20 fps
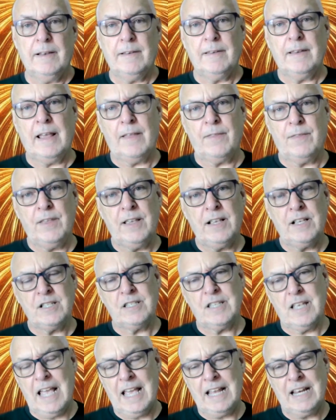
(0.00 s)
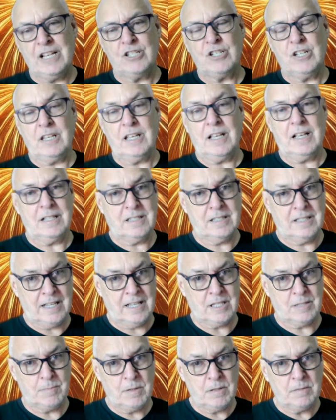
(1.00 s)
Now, this energy
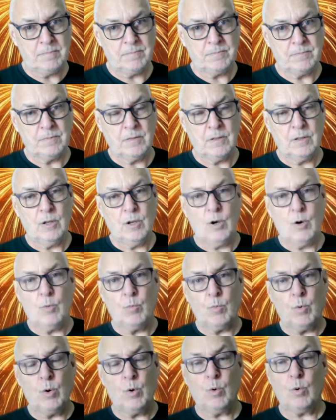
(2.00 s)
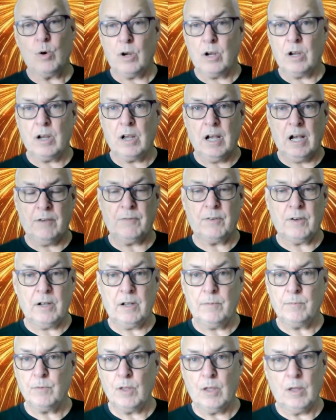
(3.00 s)
assessment will
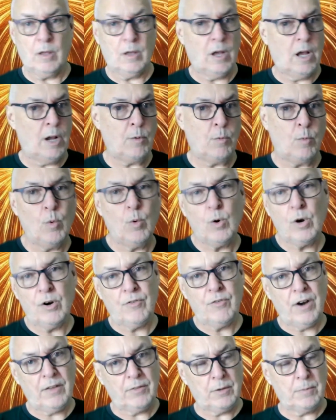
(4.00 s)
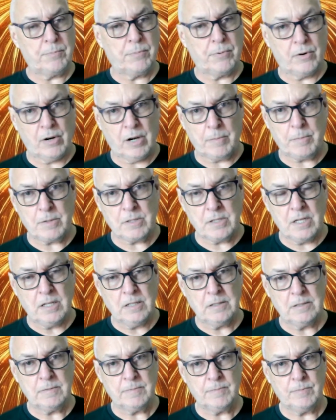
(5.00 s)
cover a walk around the
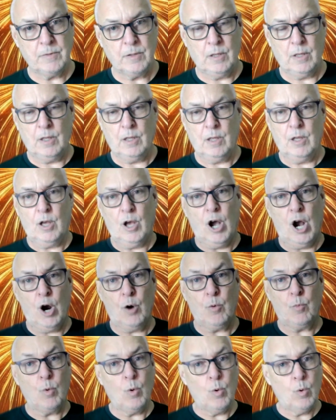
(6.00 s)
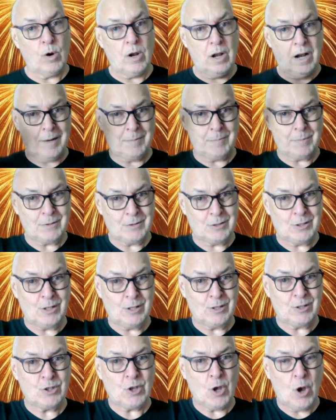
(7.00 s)
perimeter, a walk up to the
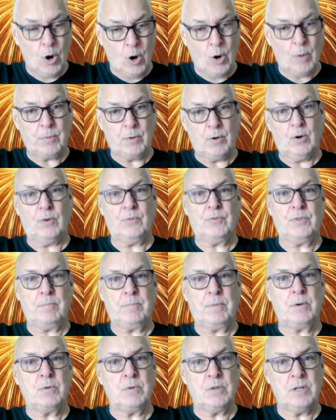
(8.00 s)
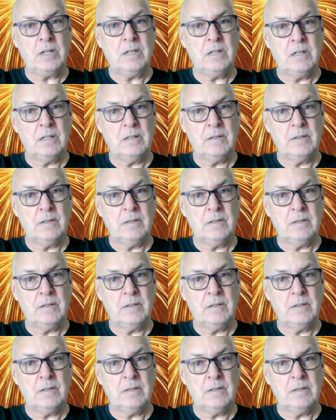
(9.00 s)
top of the building,